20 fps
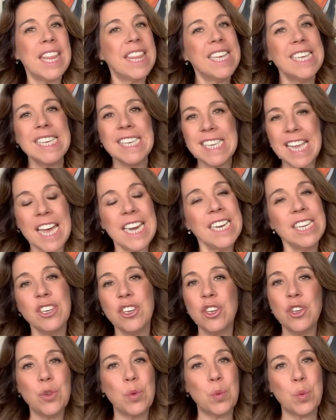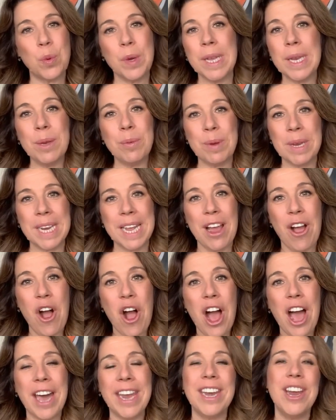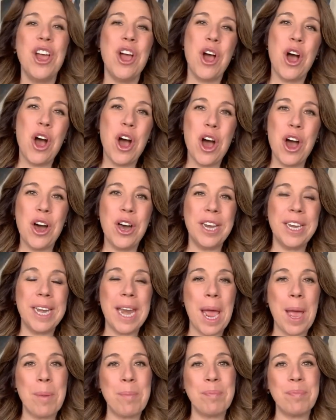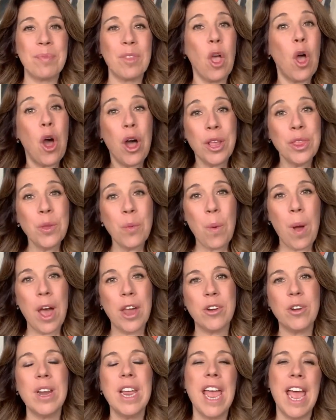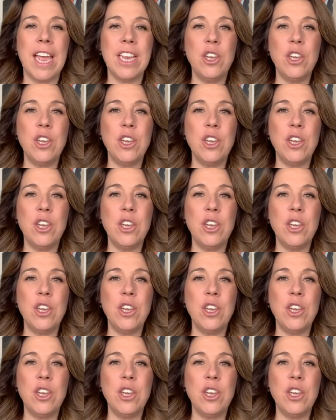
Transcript: the sun is just really, really hot on the water,